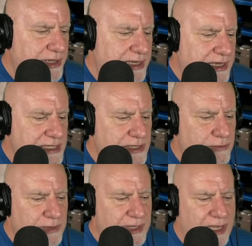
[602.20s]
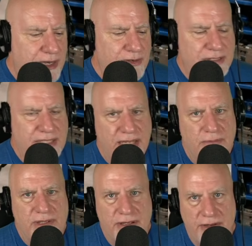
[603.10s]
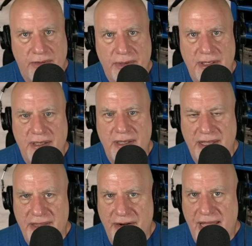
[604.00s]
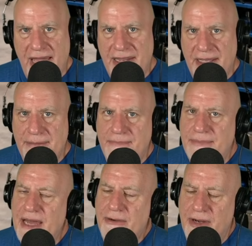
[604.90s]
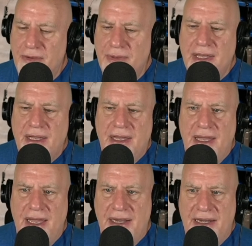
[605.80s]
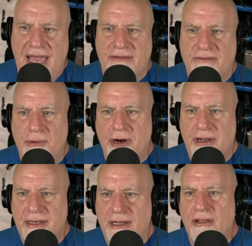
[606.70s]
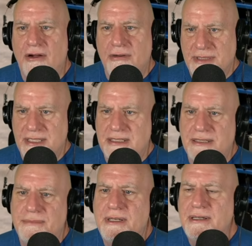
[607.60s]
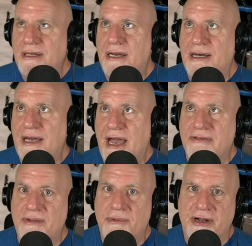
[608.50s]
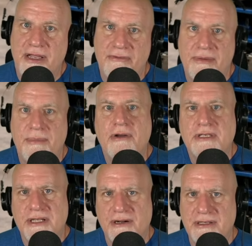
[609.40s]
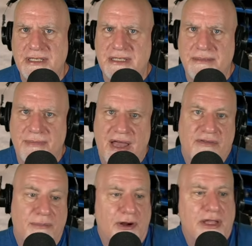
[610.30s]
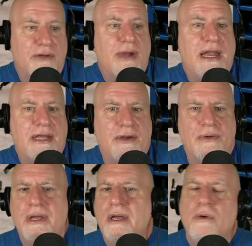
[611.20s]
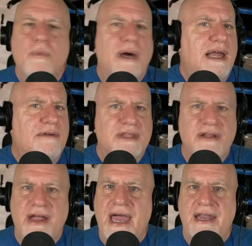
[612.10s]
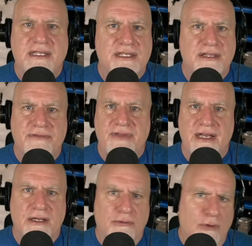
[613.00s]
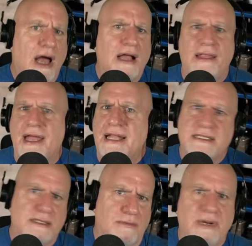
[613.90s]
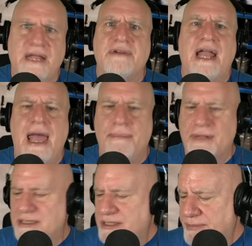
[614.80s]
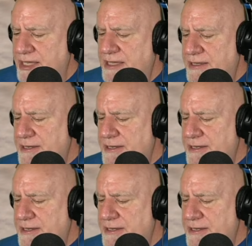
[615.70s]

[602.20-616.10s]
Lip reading: that doesn't really understand what they're doing, and they're adding, I don't know, an aftermarket alarm system, aftermarket remote start system, aftermarket radio, whatever they're adding to their vehicle, rock lights or whatever it happens to be.